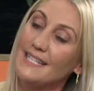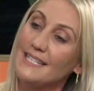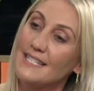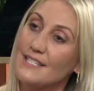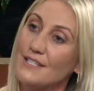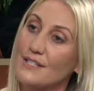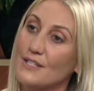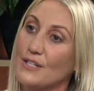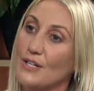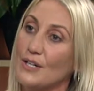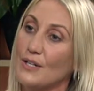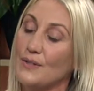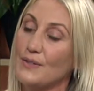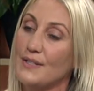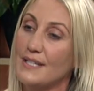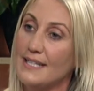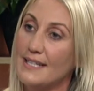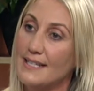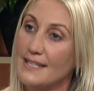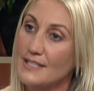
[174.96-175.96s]
enter the
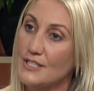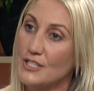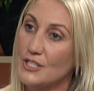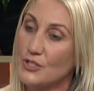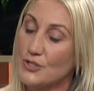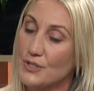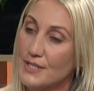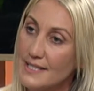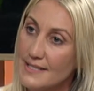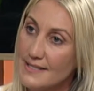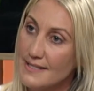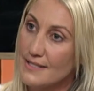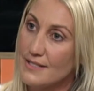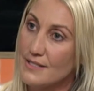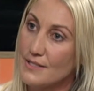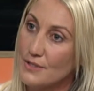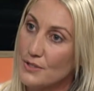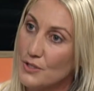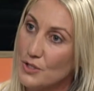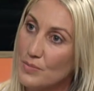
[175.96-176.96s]
code NRG Treats
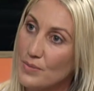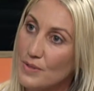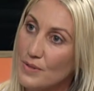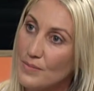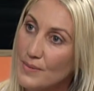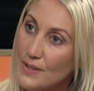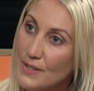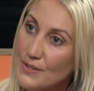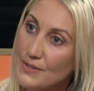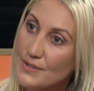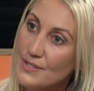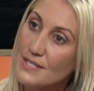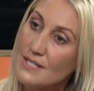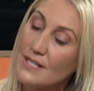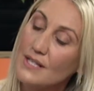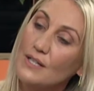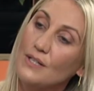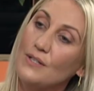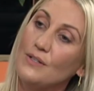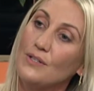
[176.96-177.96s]
into the coupon box,
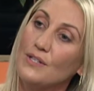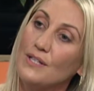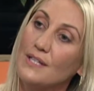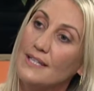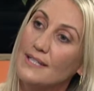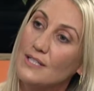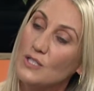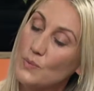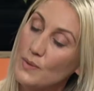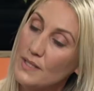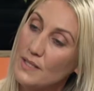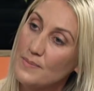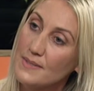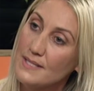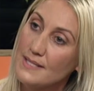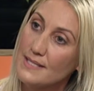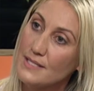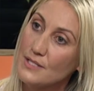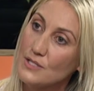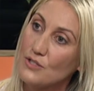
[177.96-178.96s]
you can get
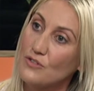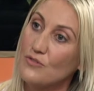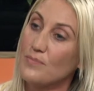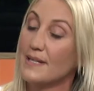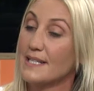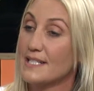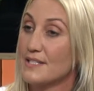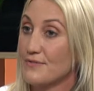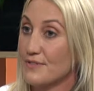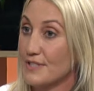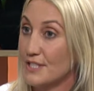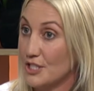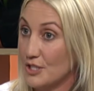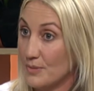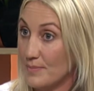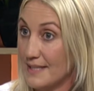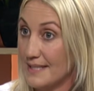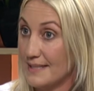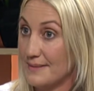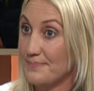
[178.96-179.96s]
20% off plus free
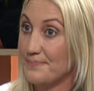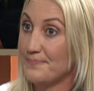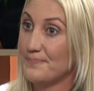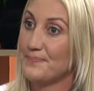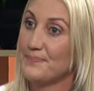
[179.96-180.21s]
shipping.